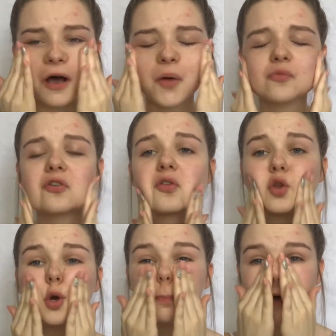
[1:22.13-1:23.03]
I'm just
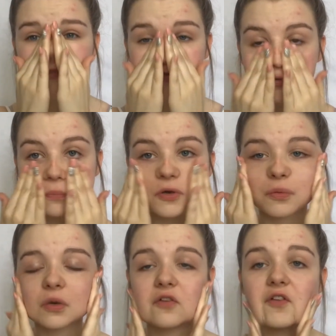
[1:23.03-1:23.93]
so baffled
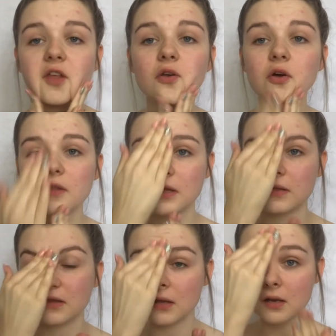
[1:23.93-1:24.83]
because when I first got this,
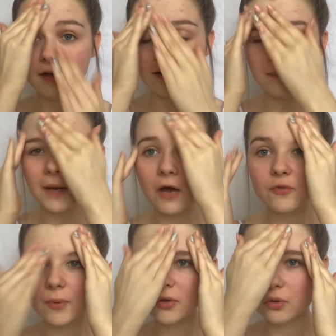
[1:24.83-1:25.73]
my other
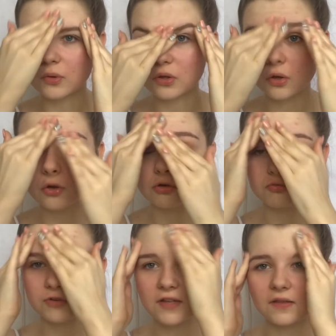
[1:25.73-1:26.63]
bottle is so
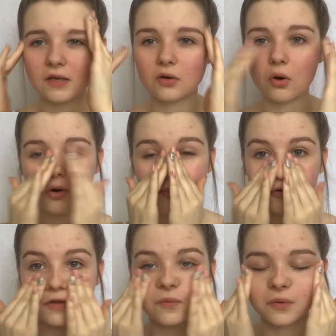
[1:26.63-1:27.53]
gritty and horrible,
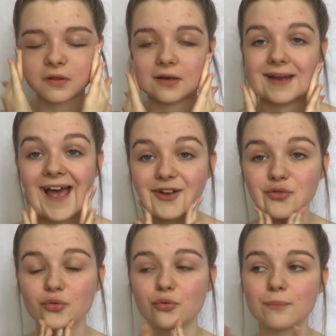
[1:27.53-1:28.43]
and this one's like an
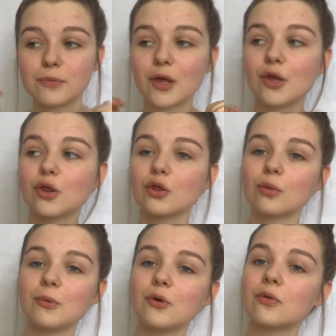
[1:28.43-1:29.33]
actual
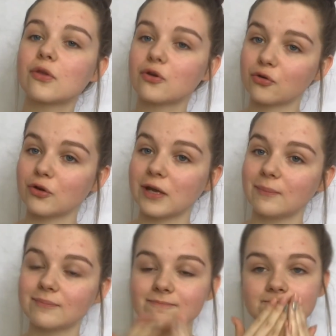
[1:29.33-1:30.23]
smooth cream.